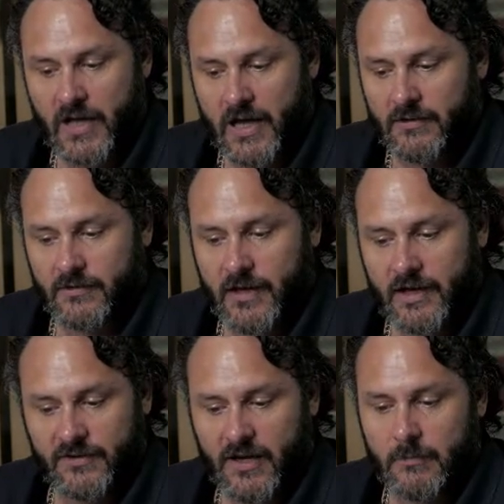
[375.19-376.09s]

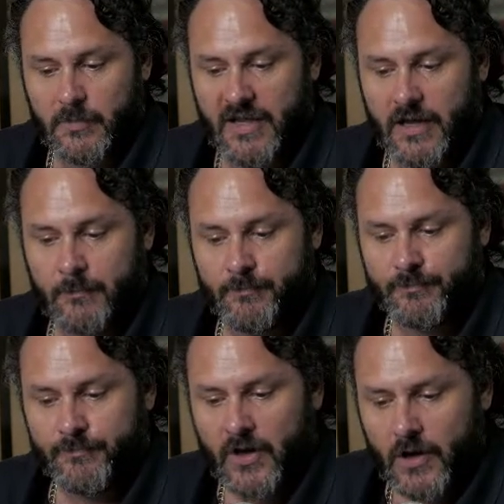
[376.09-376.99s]
at 10 p.m.
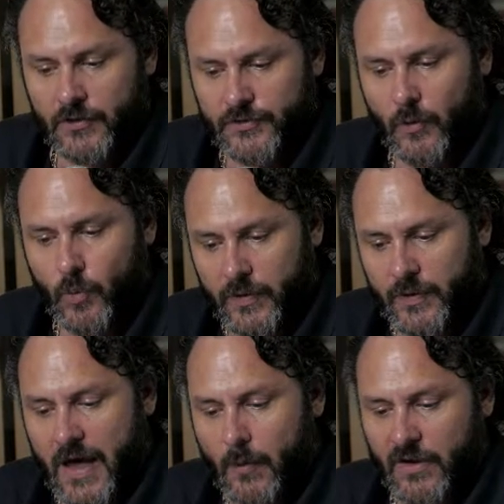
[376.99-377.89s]
So with
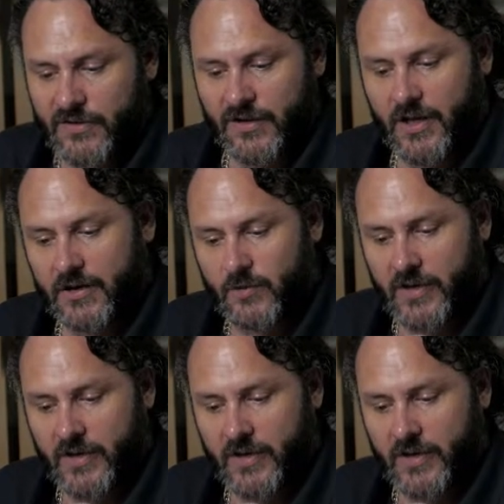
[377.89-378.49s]
that one ticked, we